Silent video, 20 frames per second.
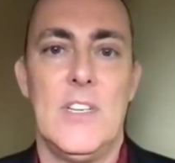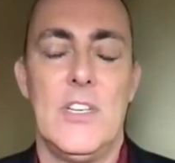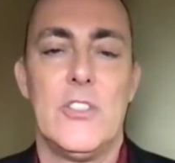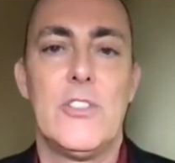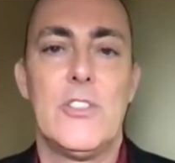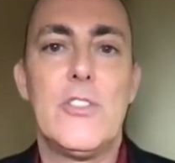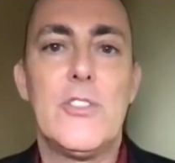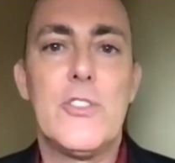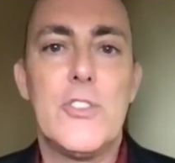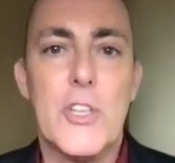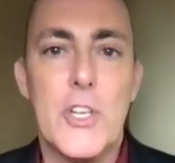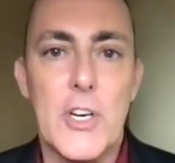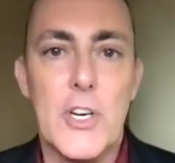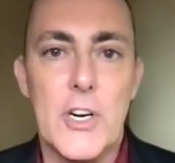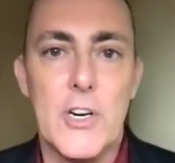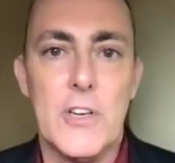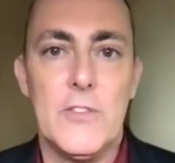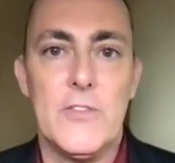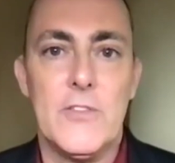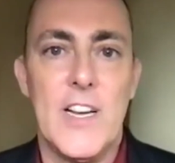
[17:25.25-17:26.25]

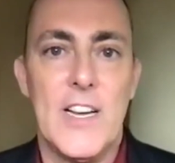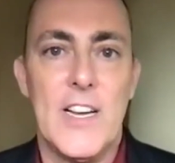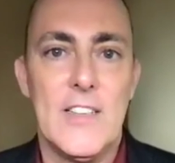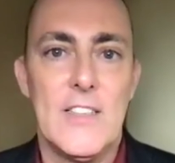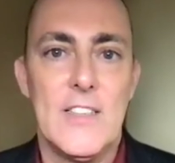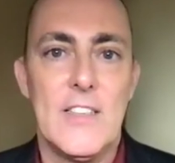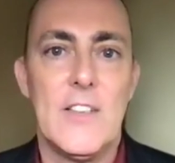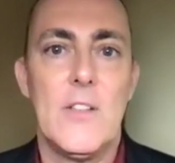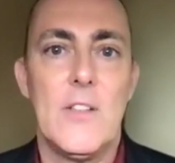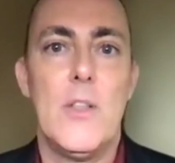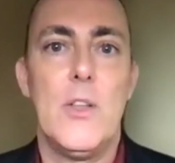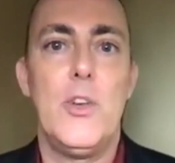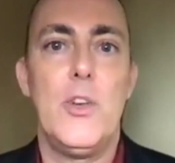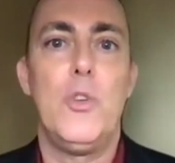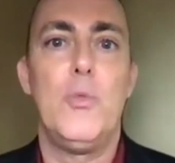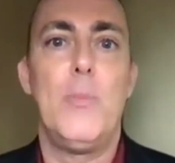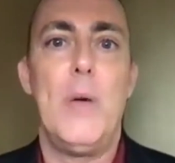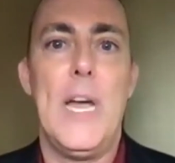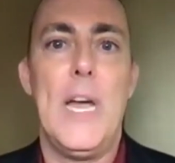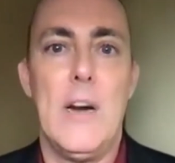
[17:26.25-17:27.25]
Serve the
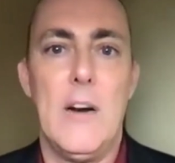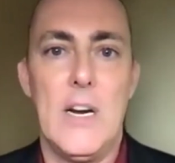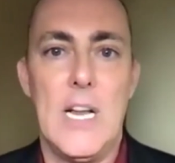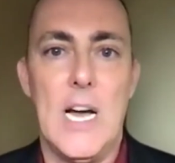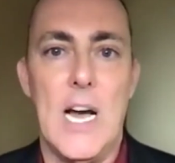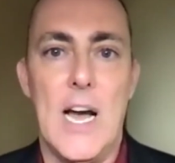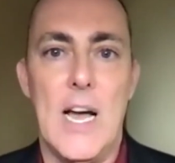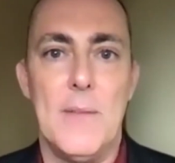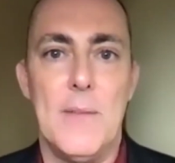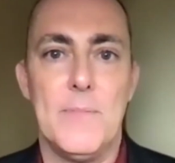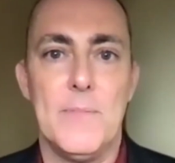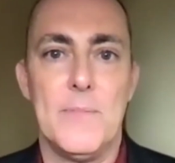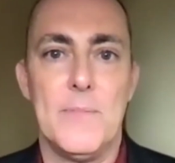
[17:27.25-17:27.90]
new paradigm.